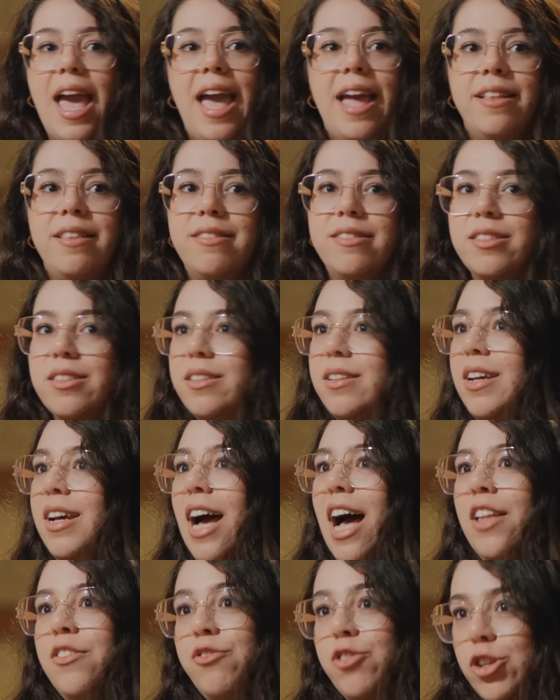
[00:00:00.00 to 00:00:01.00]
And
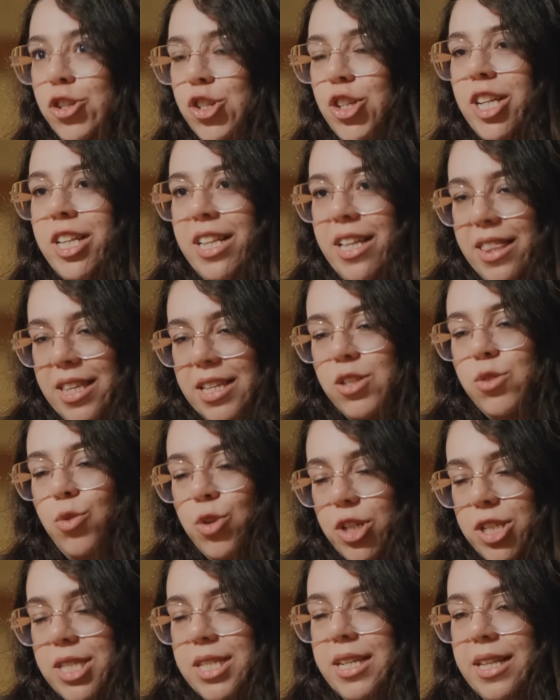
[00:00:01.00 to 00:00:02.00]
unfortunately, this
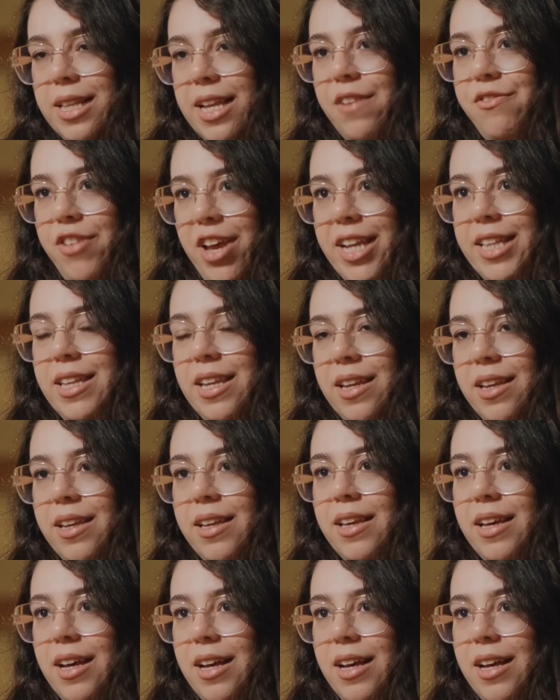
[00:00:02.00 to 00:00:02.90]
war is still affecting